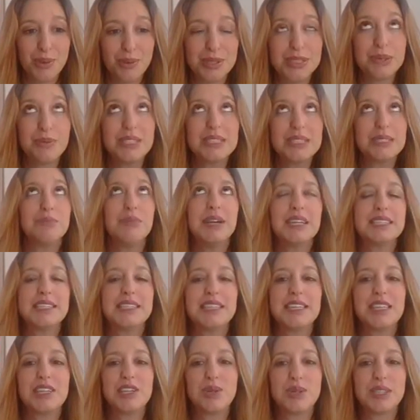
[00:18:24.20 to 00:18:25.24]
Also under
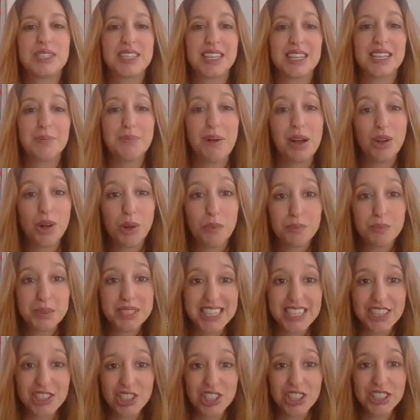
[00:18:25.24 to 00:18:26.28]
marketing, you could think about
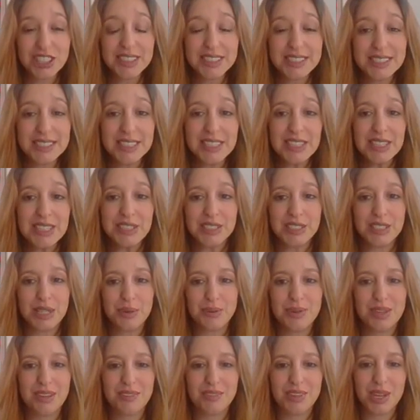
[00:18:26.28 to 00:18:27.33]
competitions.
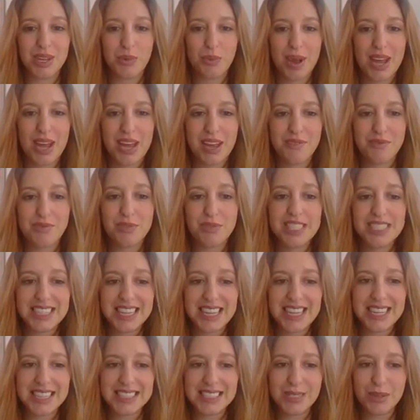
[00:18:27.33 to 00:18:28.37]
So giving away free
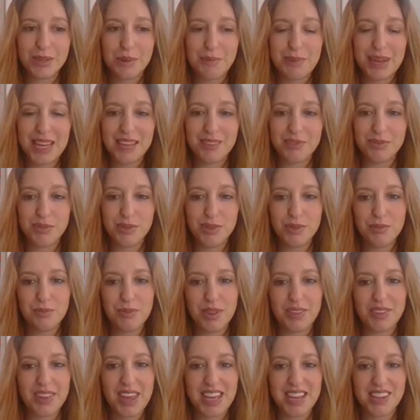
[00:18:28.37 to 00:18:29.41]
tickets to a
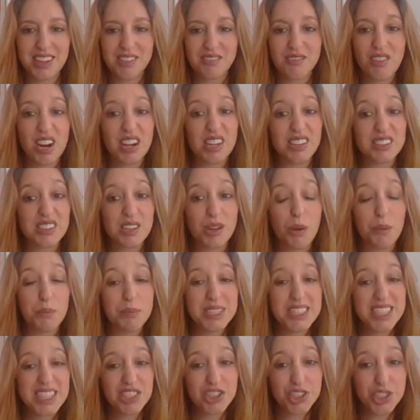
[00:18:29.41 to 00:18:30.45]
platform that they can run as a
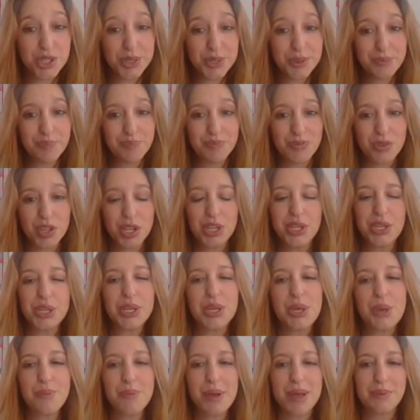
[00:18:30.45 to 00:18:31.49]
competition.
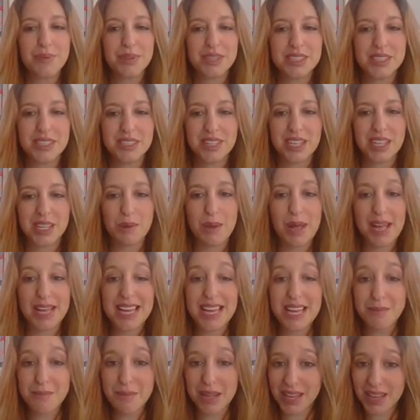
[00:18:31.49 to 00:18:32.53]
You may want to think
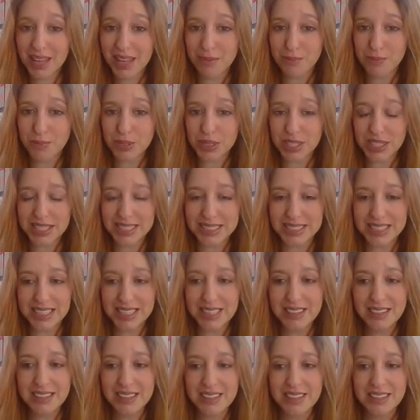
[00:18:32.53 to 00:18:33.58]
about email
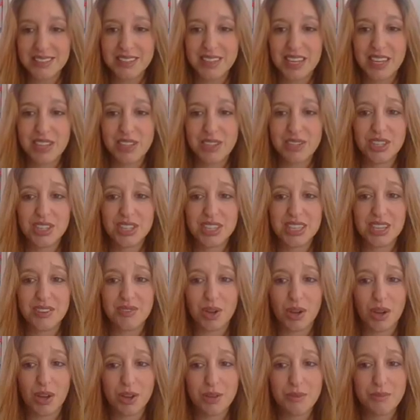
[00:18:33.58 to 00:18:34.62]
advertising. Now, you could
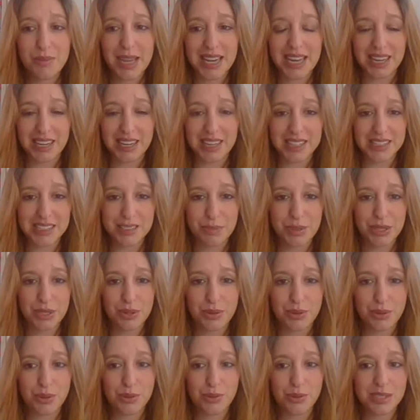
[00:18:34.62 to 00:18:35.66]
have your own mailing list, but
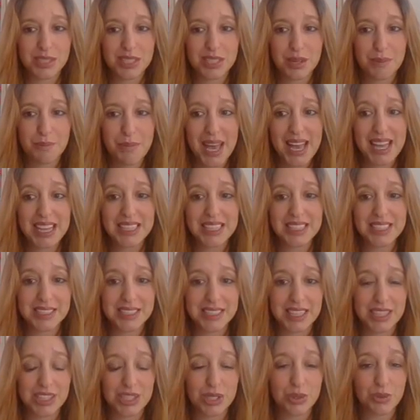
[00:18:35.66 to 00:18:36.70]
you can also pay to
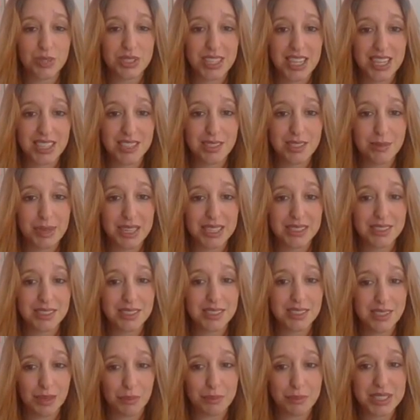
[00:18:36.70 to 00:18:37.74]
send to a database
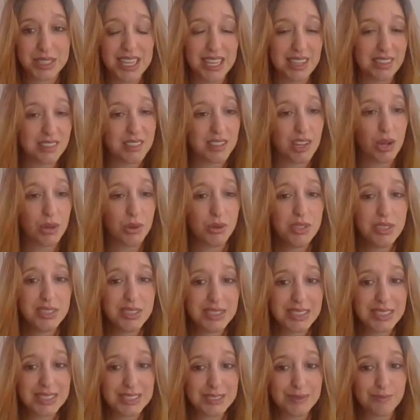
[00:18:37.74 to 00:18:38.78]
that somebody else
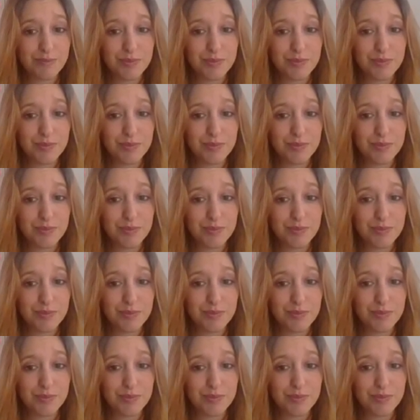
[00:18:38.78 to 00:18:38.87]
holds.